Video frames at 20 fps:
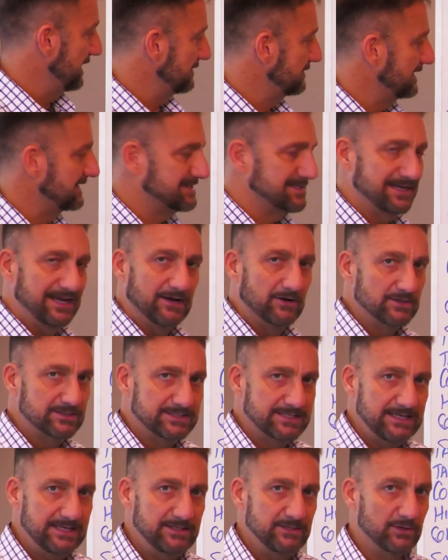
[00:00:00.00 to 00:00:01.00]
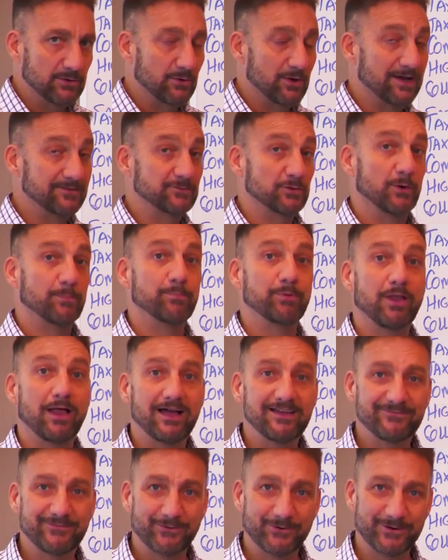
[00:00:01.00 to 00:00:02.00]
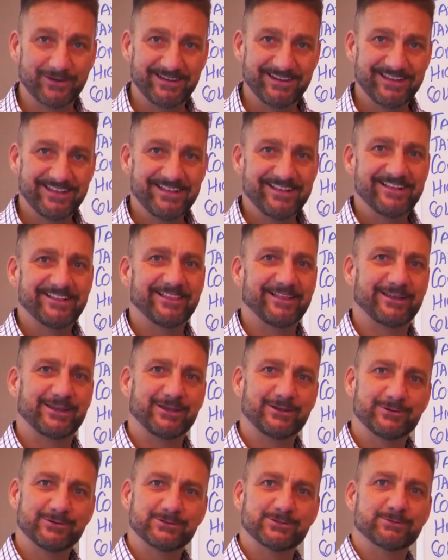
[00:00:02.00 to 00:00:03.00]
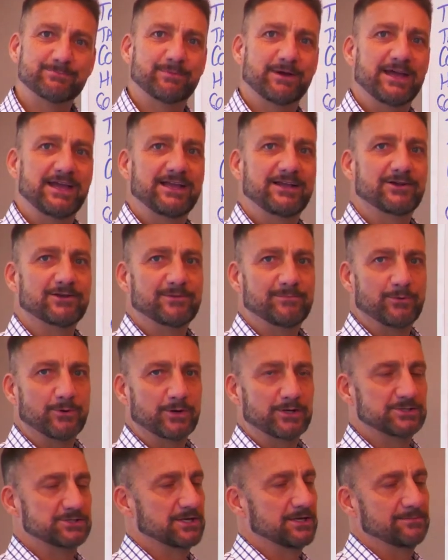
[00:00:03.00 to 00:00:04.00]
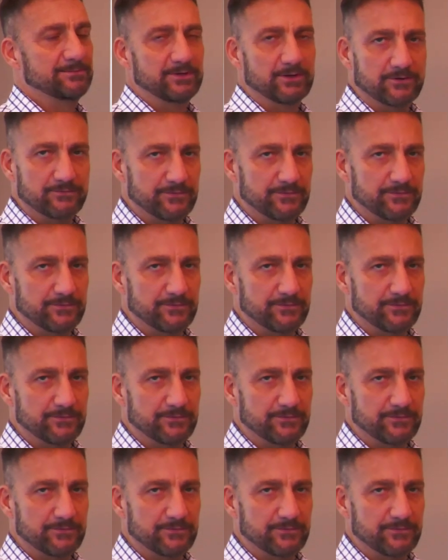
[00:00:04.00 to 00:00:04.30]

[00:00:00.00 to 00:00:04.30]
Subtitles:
out, that's guaranteed. You don't have to apply for it like you do at your bank or the mortgage company or a